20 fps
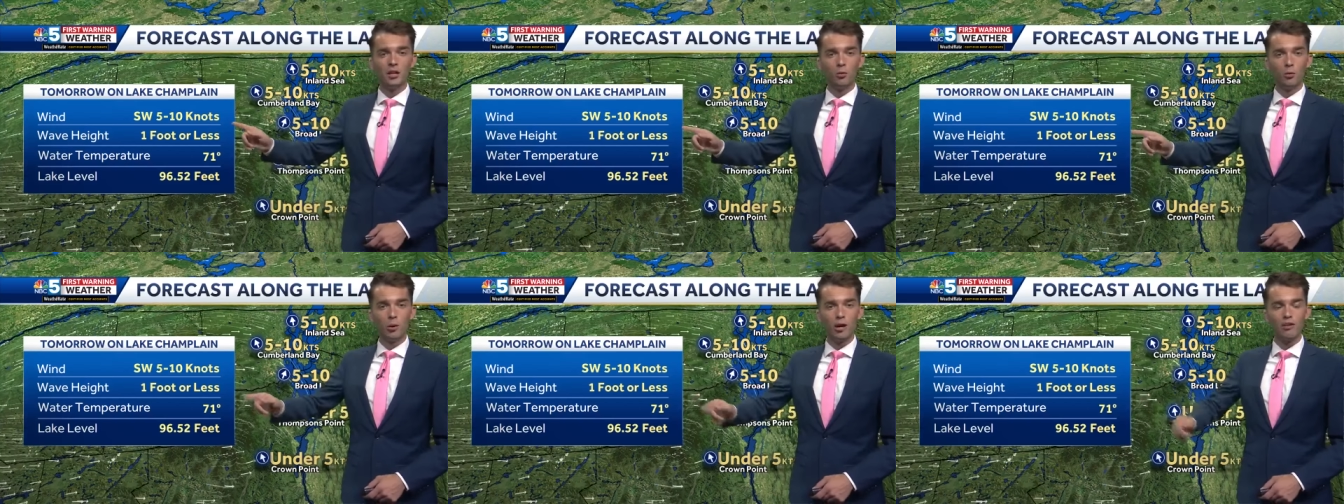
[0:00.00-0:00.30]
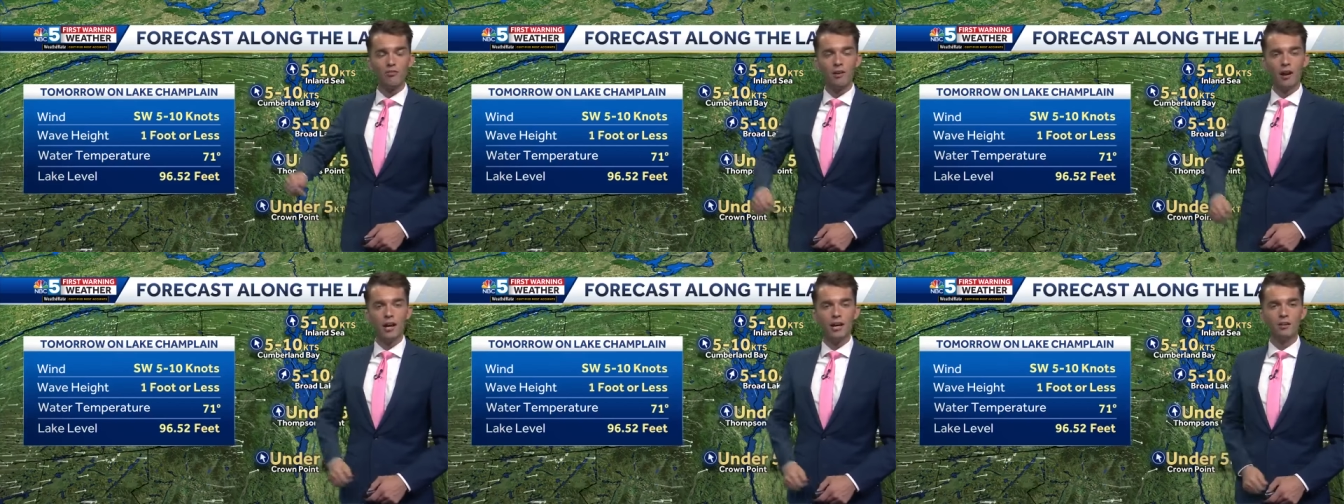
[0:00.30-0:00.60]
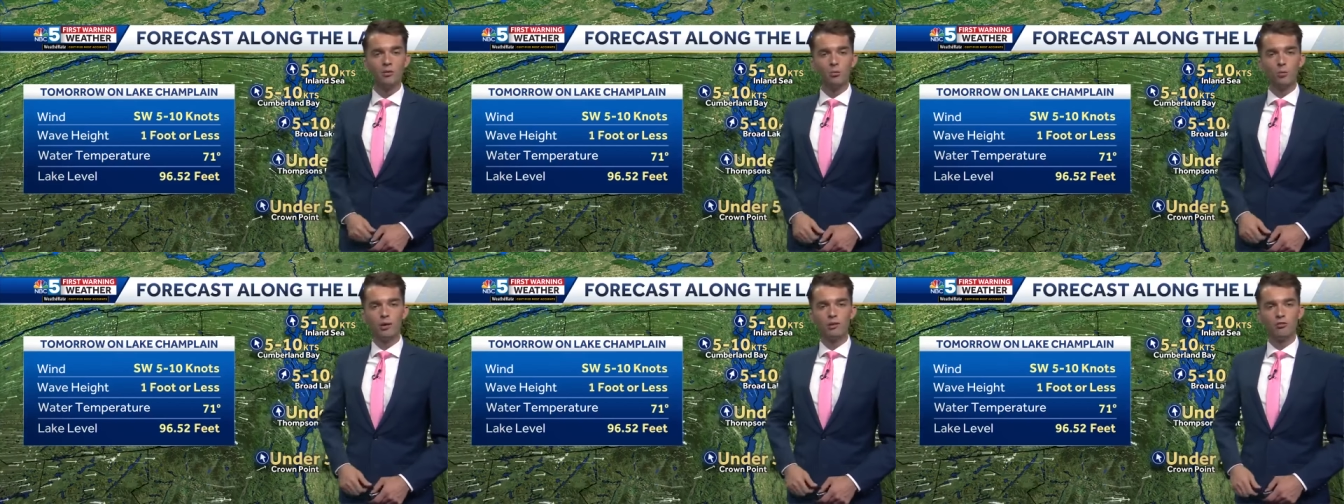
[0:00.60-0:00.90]
Wave
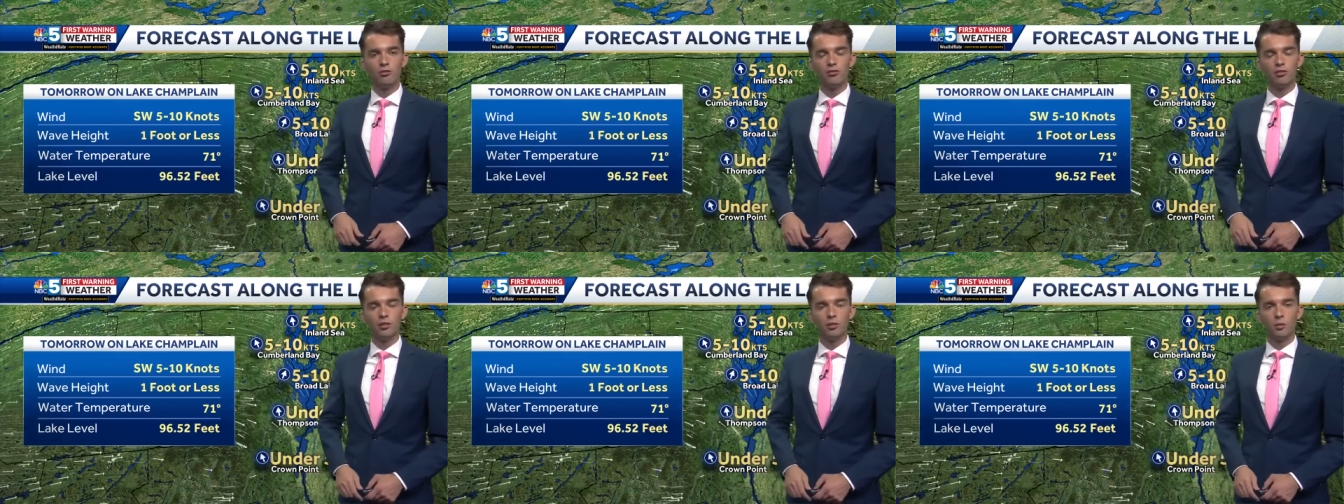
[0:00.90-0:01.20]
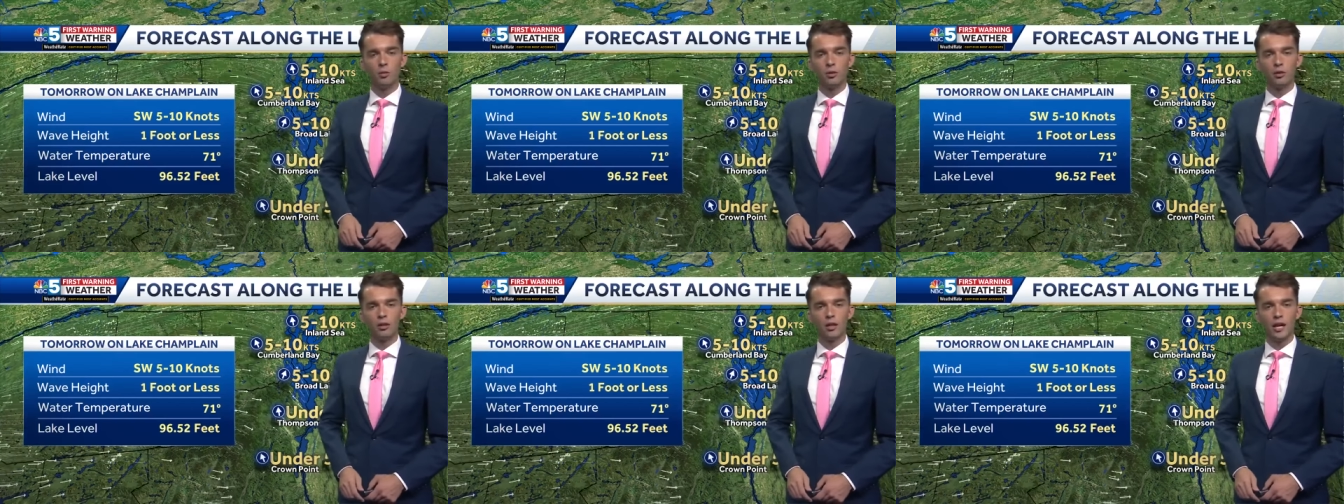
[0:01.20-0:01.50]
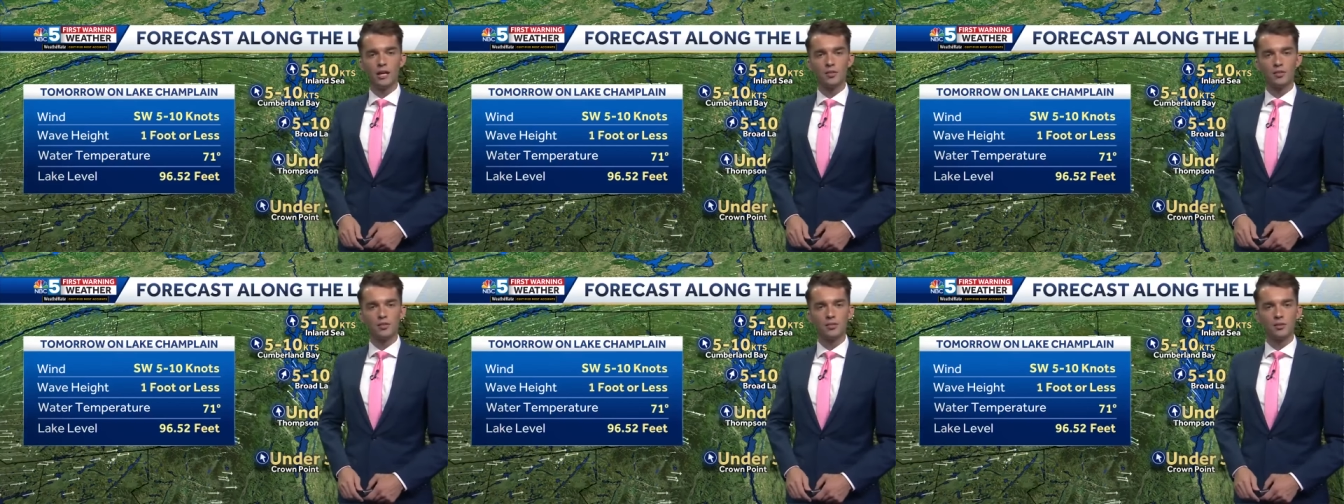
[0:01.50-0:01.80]
height one foot or
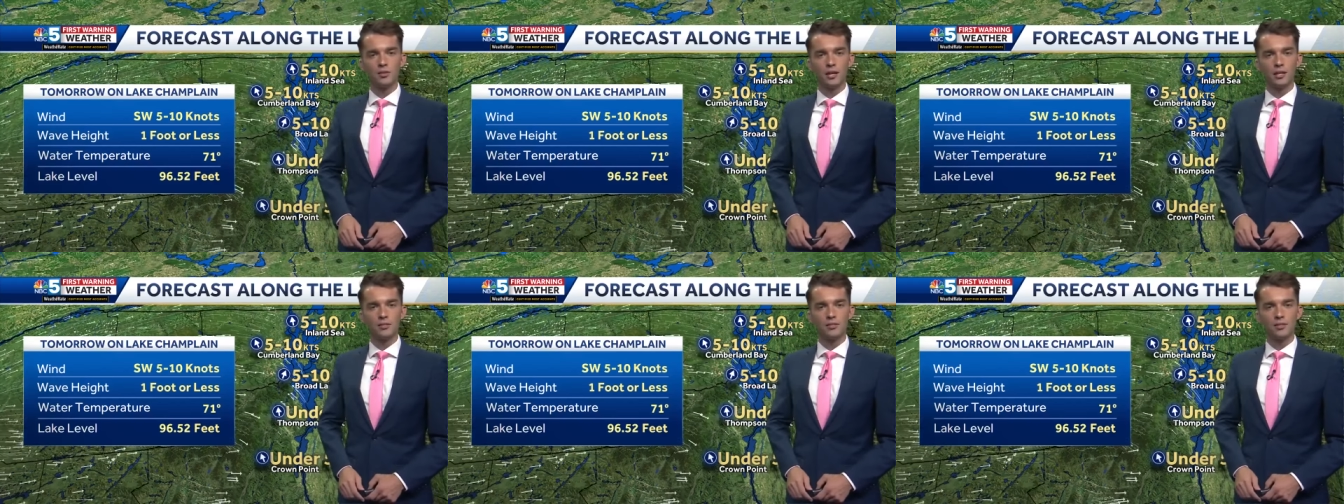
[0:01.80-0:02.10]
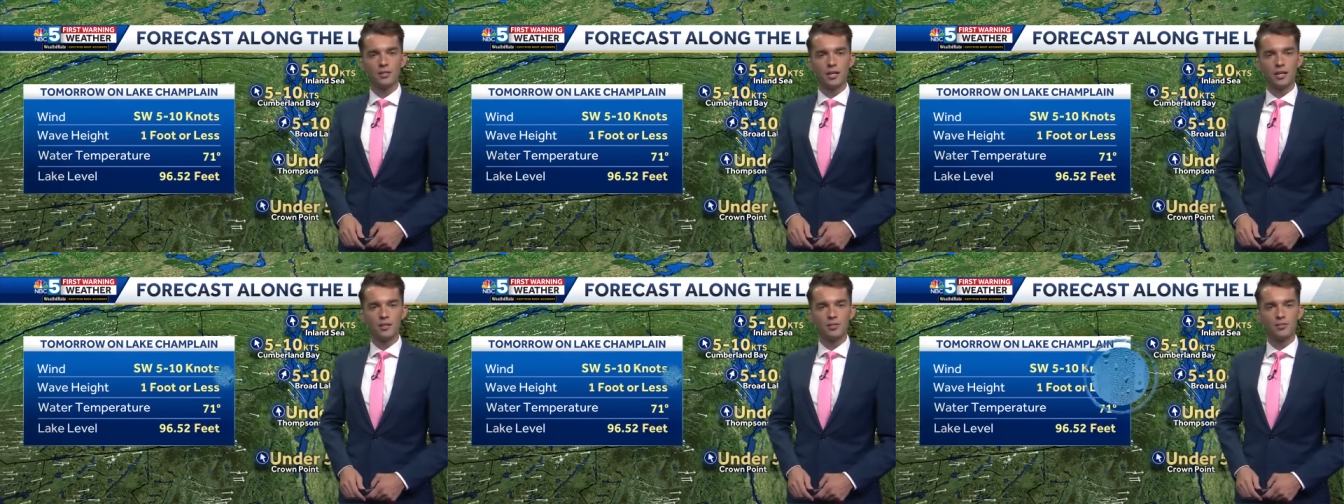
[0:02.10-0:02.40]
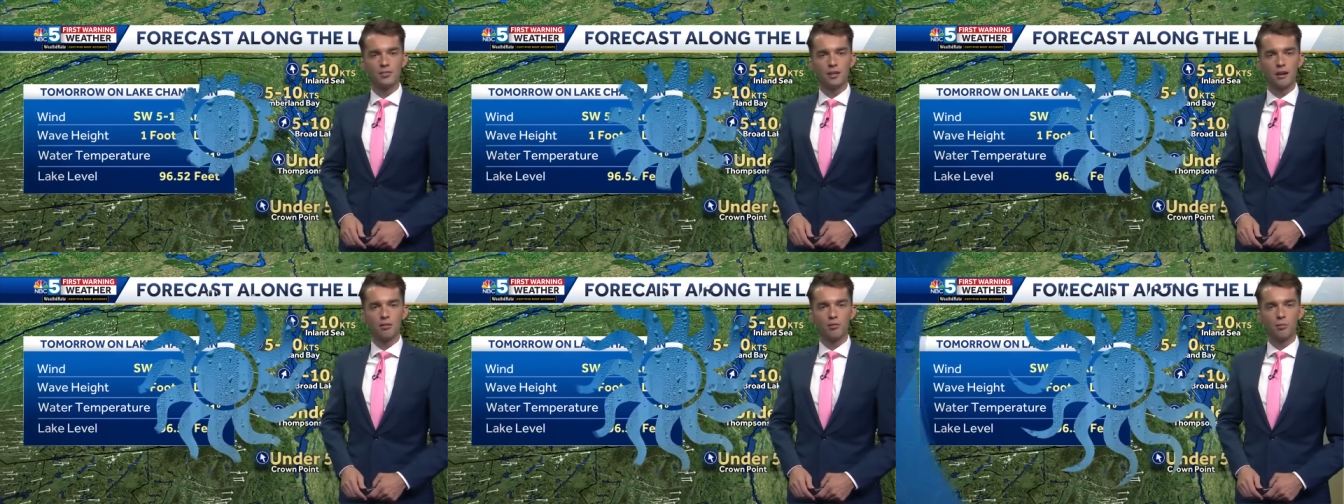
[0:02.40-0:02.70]
less, so that's nice.
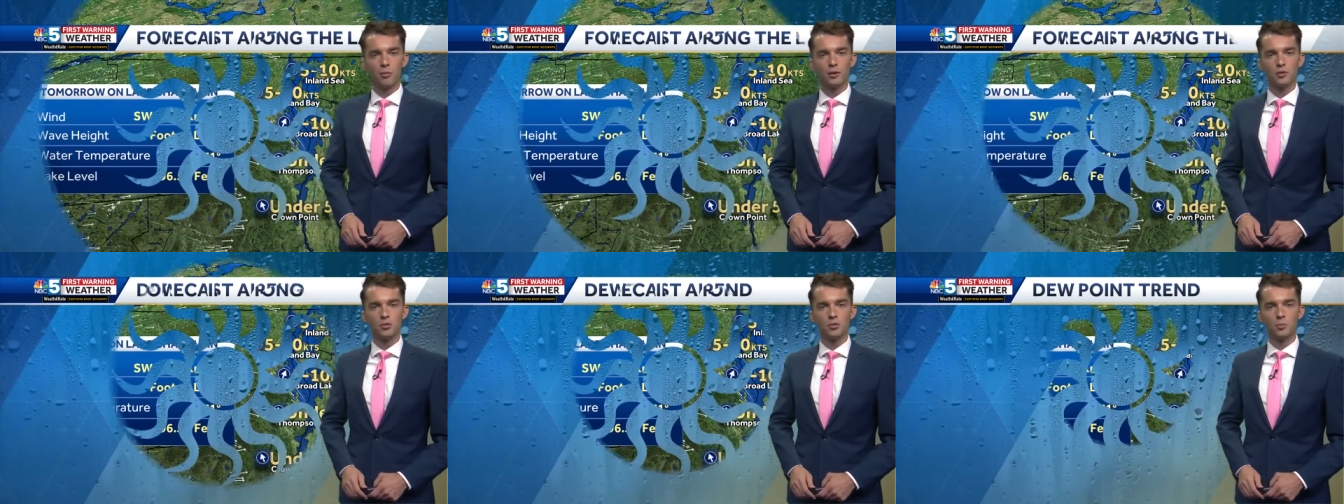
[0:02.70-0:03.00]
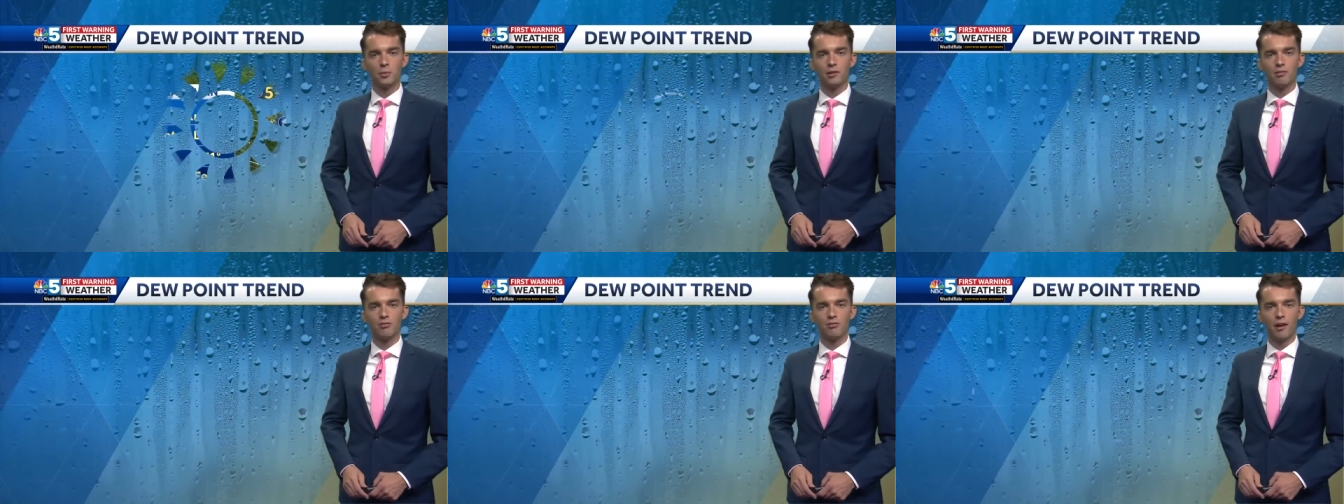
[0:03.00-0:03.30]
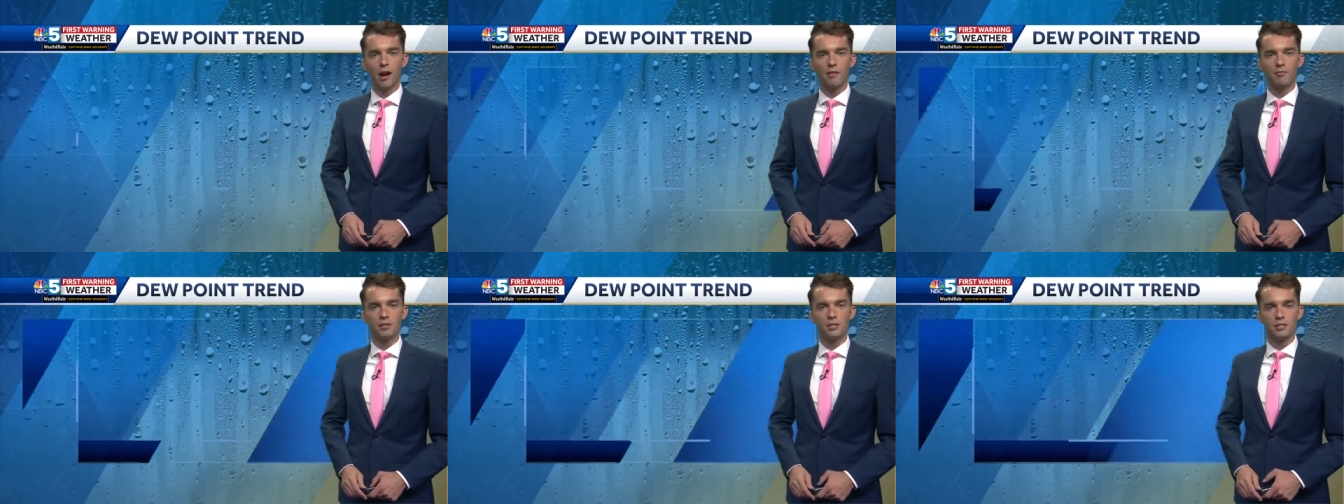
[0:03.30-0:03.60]
Southwest wind
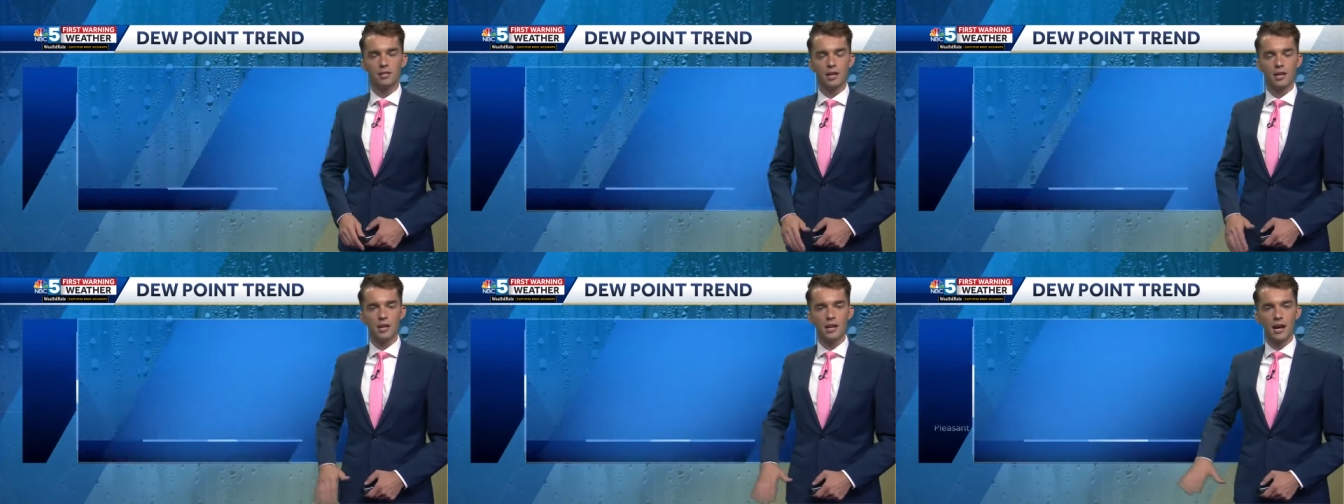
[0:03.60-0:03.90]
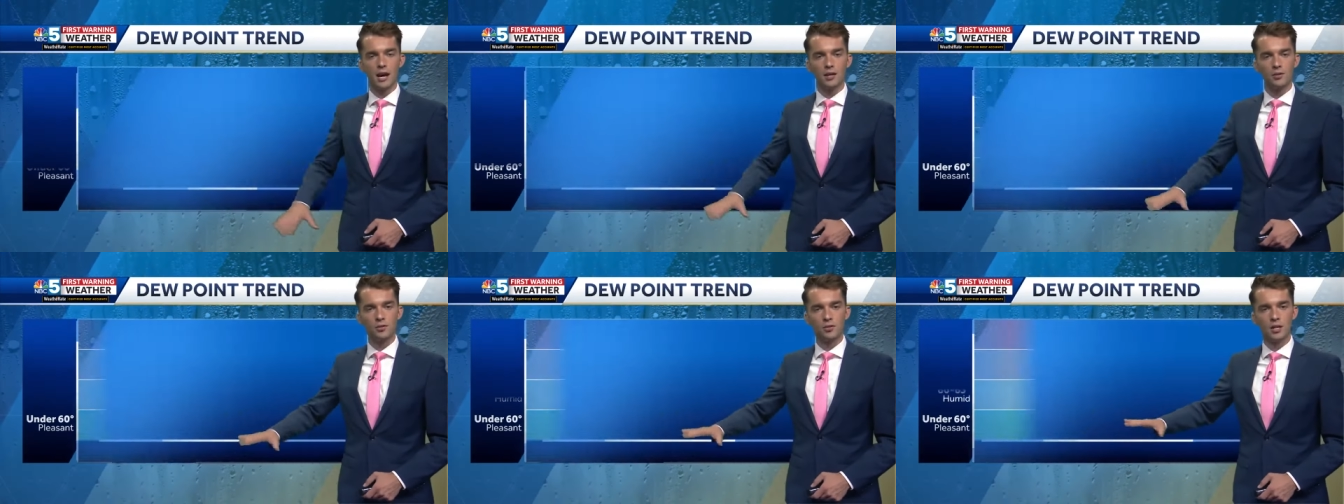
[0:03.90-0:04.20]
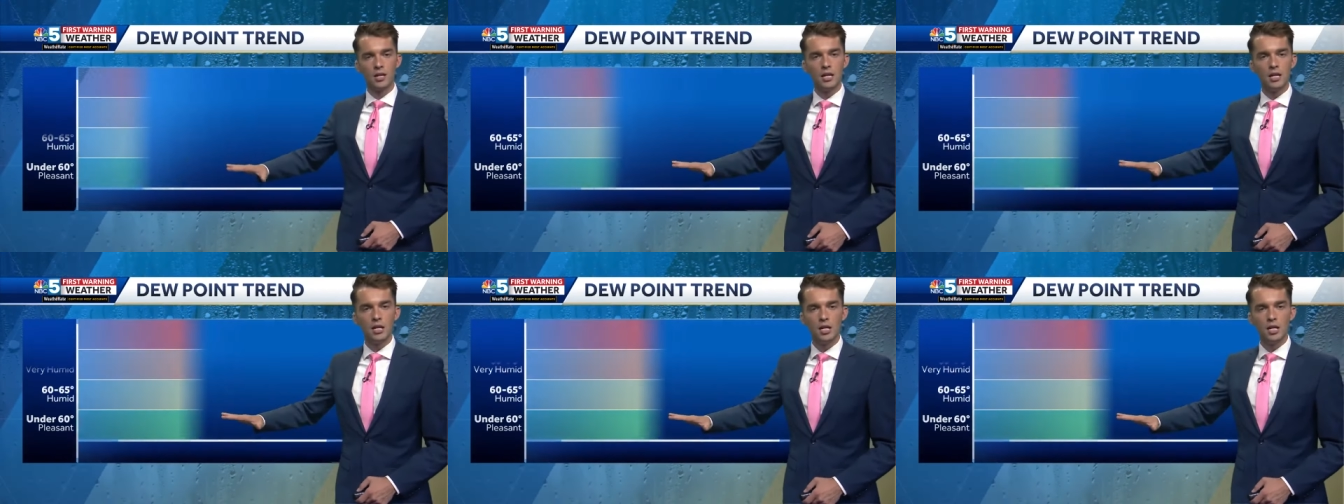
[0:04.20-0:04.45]
five to 10 knots.